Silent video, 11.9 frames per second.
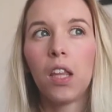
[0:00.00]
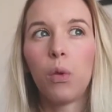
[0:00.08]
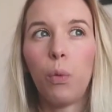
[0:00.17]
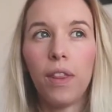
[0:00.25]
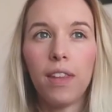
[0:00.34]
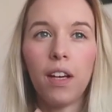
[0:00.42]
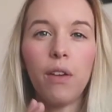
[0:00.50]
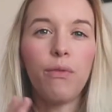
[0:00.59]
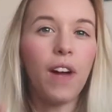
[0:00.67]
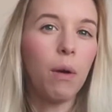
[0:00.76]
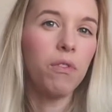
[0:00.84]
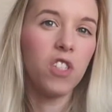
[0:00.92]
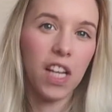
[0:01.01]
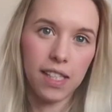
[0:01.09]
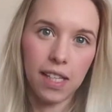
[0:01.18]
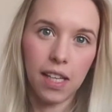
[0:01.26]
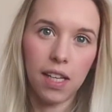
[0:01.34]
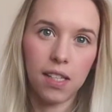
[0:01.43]
the one thing I found with
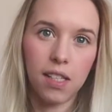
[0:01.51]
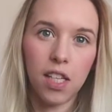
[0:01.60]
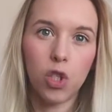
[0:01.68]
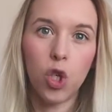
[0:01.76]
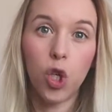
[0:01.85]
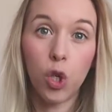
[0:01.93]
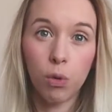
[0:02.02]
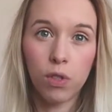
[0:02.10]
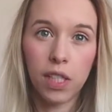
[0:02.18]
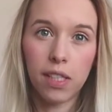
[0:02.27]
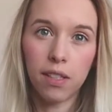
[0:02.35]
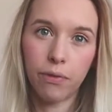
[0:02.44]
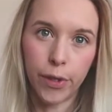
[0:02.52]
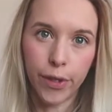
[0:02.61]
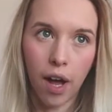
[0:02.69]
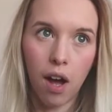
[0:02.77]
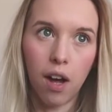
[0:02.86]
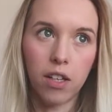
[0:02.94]
Jessie is he's hugely different
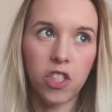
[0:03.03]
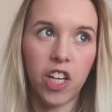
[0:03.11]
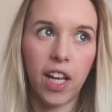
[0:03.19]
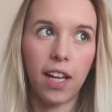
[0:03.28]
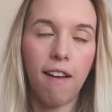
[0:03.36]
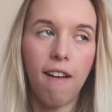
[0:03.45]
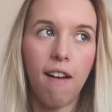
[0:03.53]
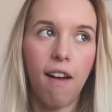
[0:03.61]
to Archie.